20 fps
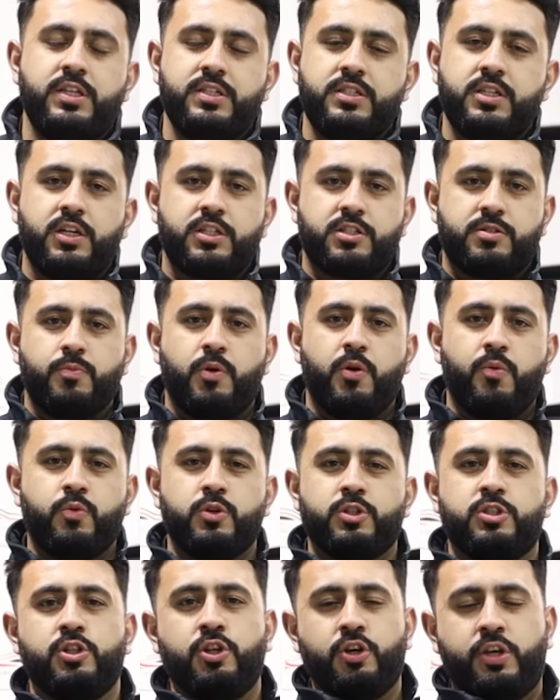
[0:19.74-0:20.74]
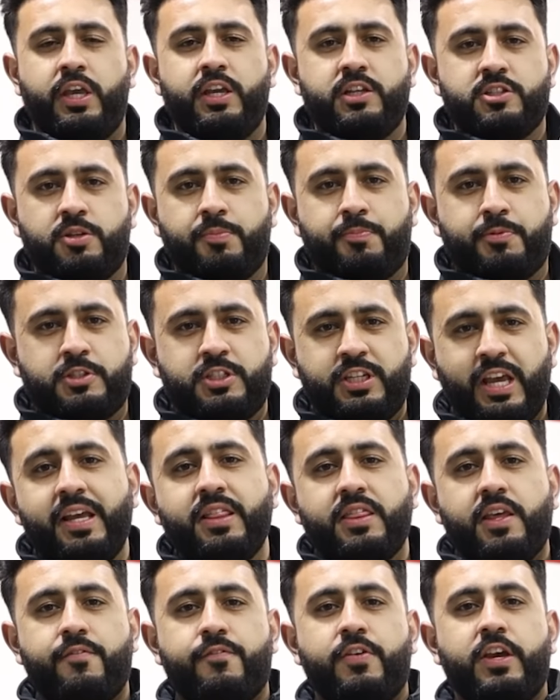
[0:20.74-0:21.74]
this customer was looking to
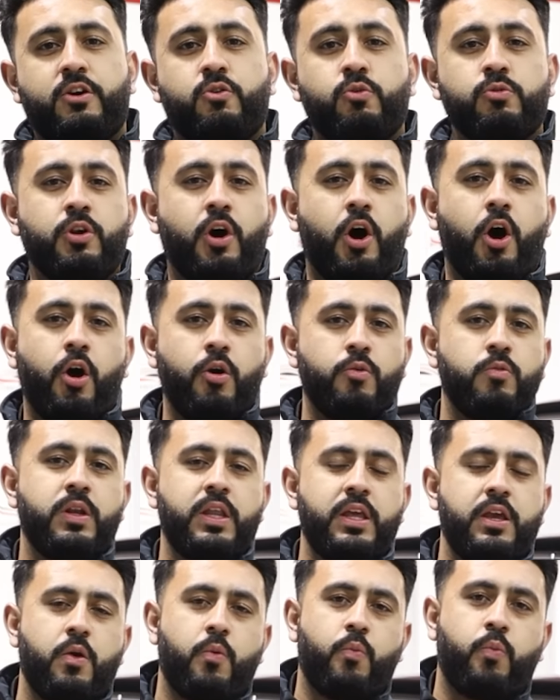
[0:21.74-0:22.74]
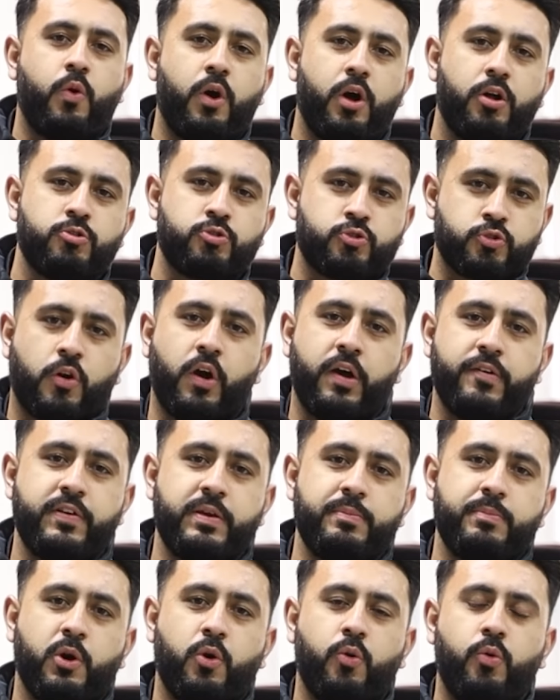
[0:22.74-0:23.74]
protect their vehicle not only while
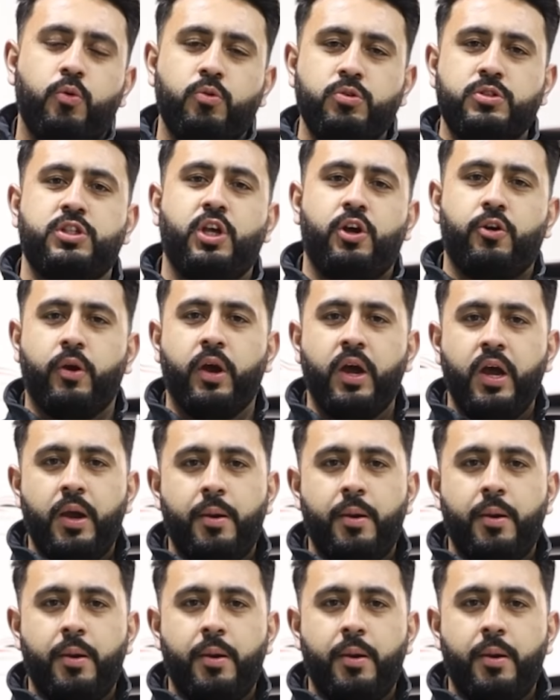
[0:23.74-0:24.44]
driving but also